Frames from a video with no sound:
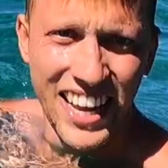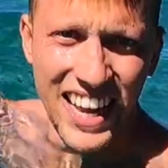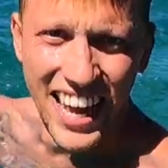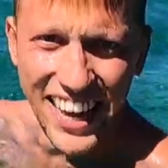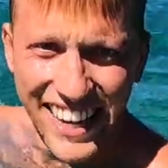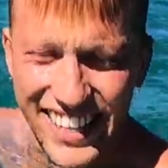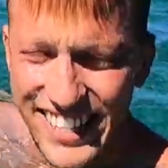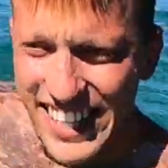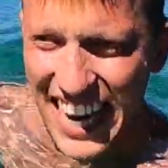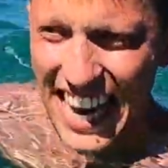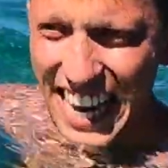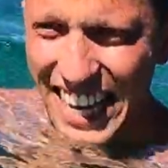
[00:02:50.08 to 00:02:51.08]
right side of its
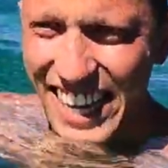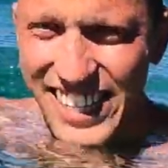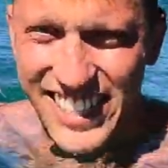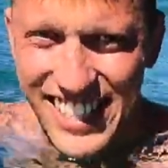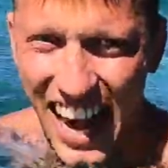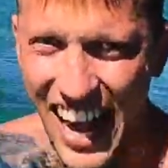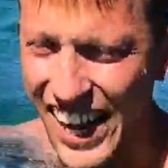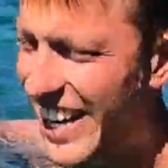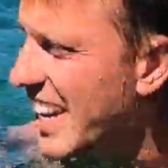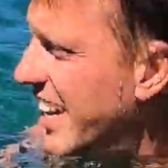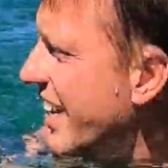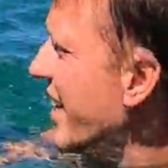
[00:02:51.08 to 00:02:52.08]
shoulder. Insane.
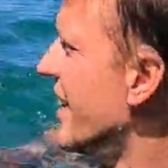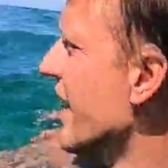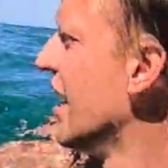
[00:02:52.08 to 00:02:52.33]
And it